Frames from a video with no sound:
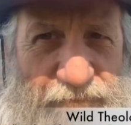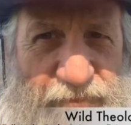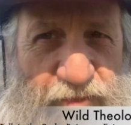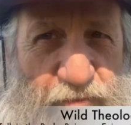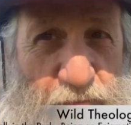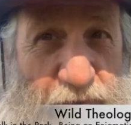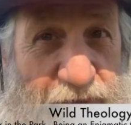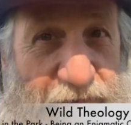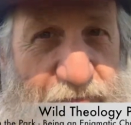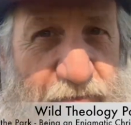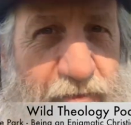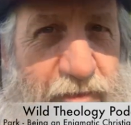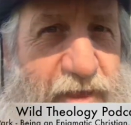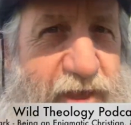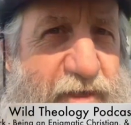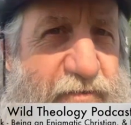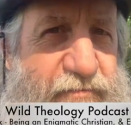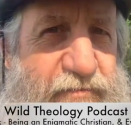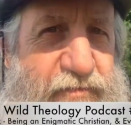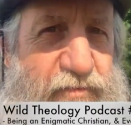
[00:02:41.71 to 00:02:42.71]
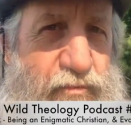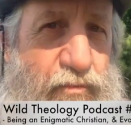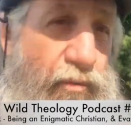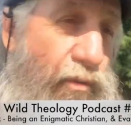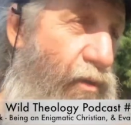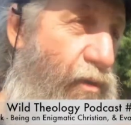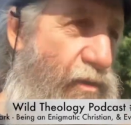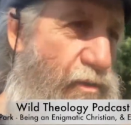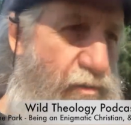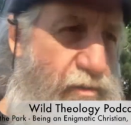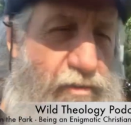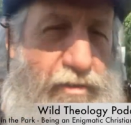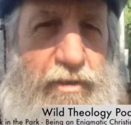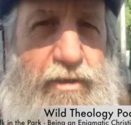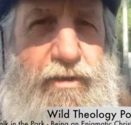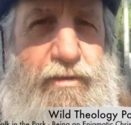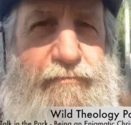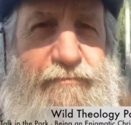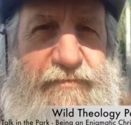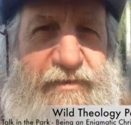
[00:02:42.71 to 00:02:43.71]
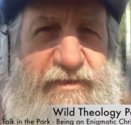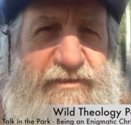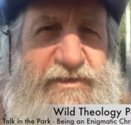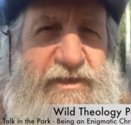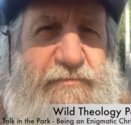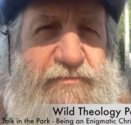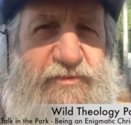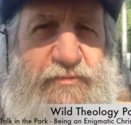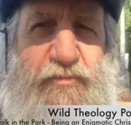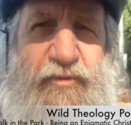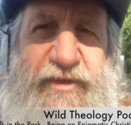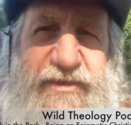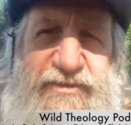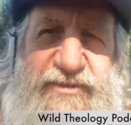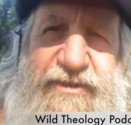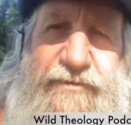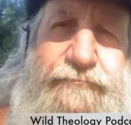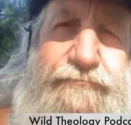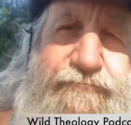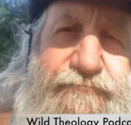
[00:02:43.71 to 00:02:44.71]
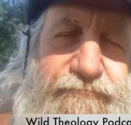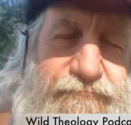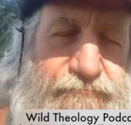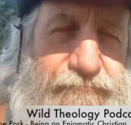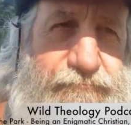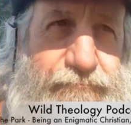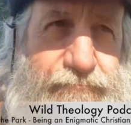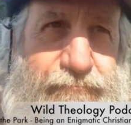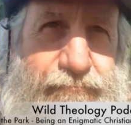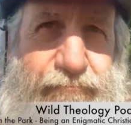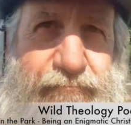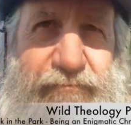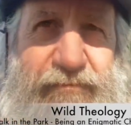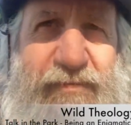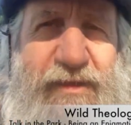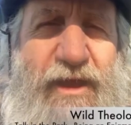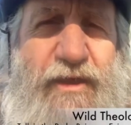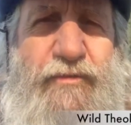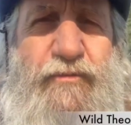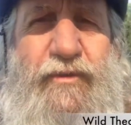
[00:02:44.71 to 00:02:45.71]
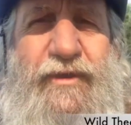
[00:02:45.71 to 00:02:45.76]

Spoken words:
the right and the left, or at times praising the right